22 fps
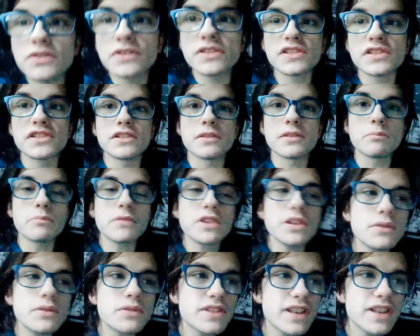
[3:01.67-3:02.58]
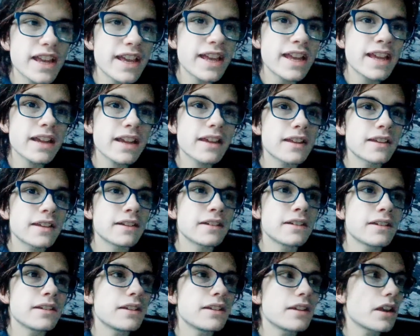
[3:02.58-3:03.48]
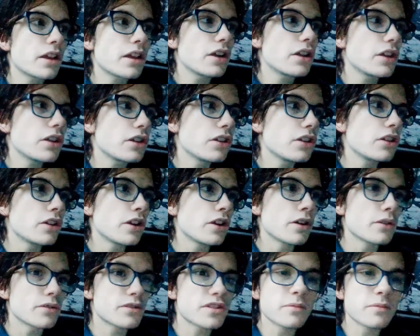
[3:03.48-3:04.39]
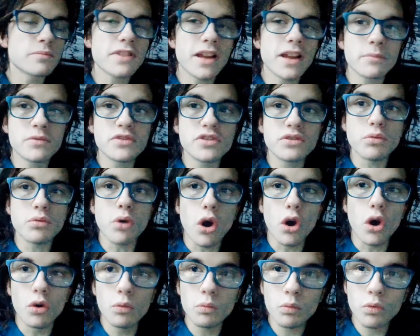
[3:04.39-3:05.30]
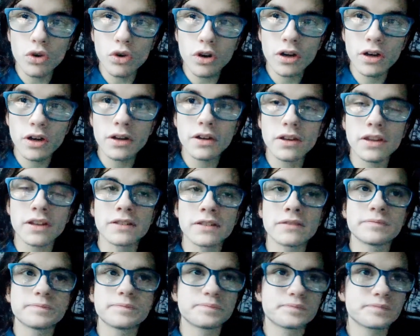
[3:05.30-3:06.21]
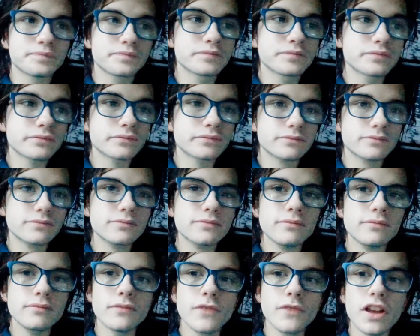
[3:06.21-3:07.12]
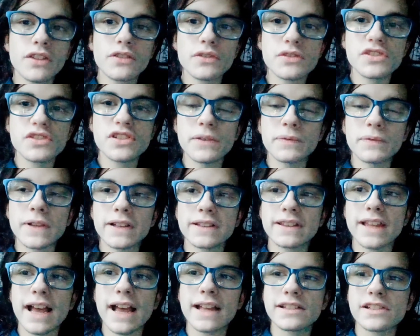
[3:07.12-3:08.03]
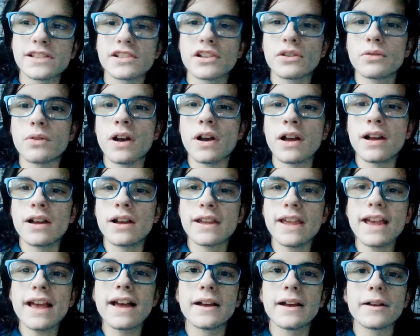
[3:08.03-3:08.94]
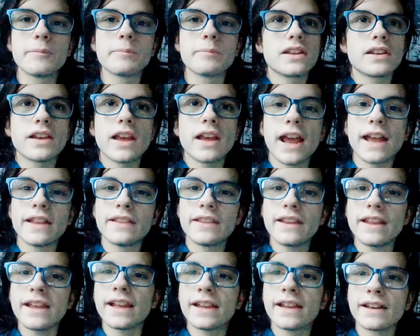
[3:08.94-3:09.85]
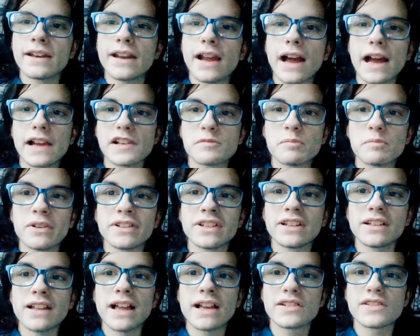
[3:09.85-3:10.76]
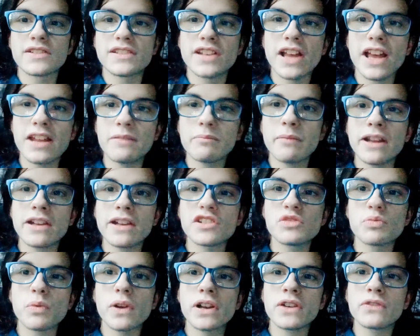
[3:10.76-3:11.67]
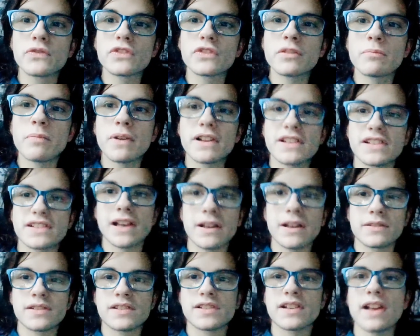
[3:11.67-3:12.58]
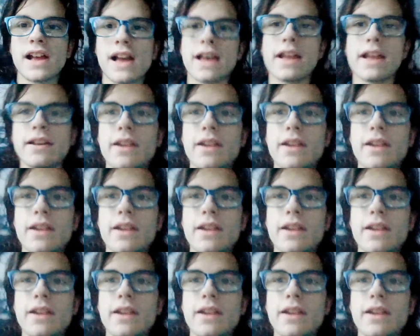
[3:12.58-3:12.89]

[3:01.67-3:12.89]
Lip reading: listen to music, and, you know, sometimes do homework and other stuff like that. So, yeah. And then I spend the last 10 minutes waiting for the bus outside.